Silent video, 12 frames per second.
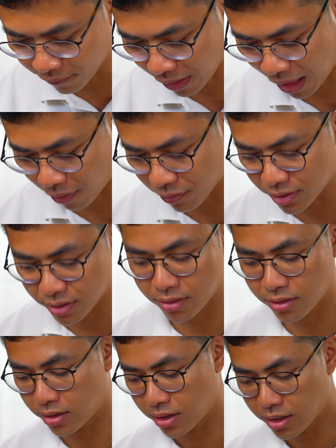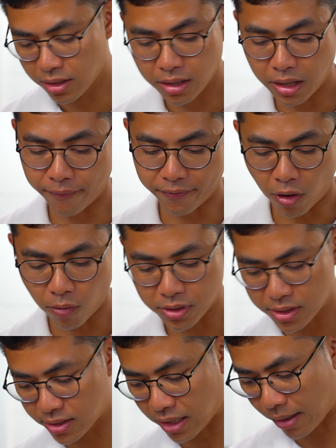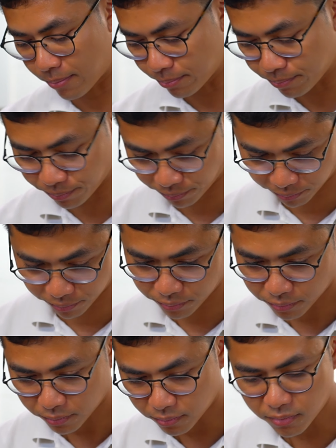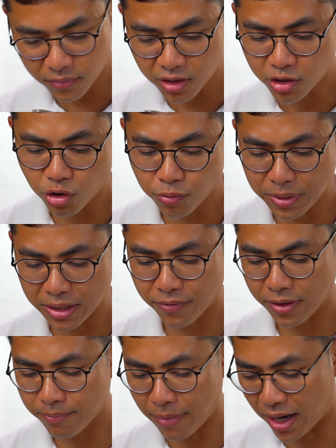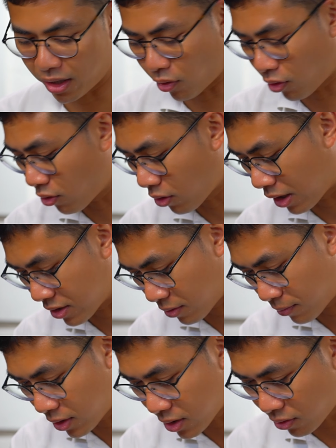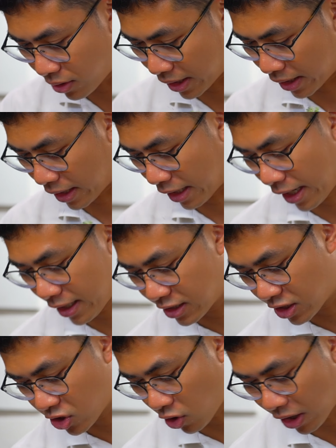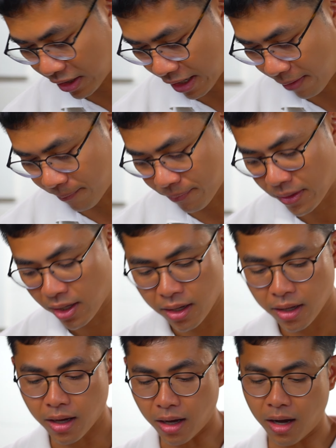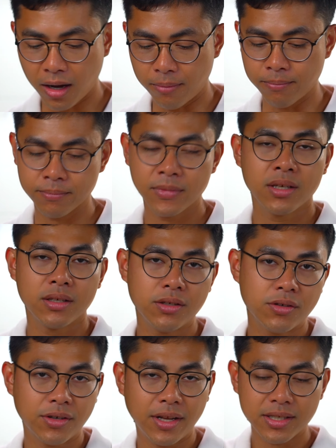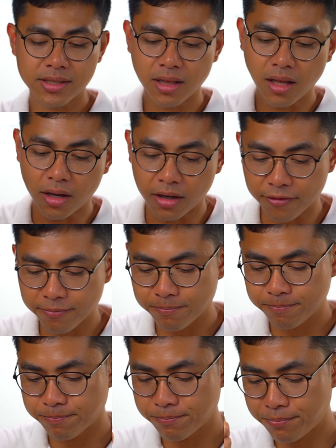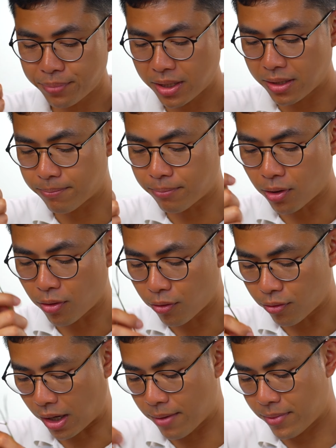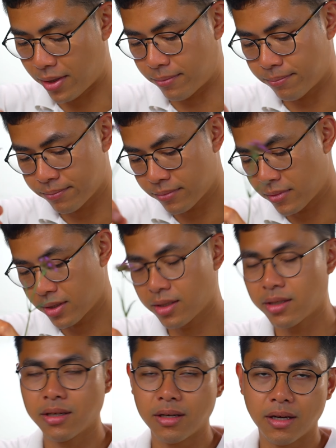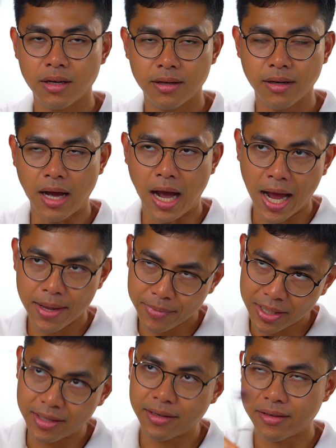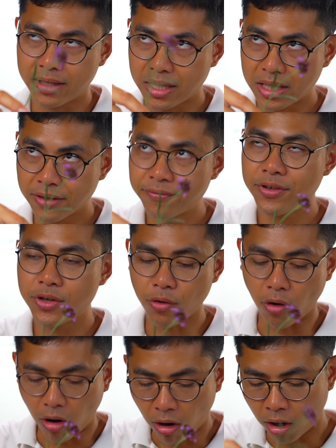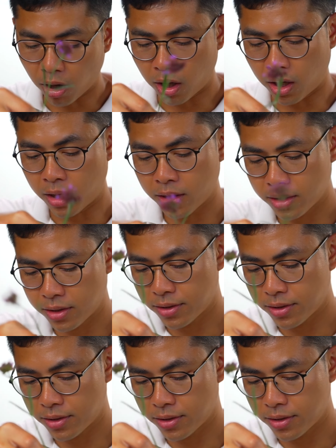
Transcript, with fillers: flowers, leftover stem to be with my local customers so they can enjoy them. You know, there's a lot of people, I mean, if you are,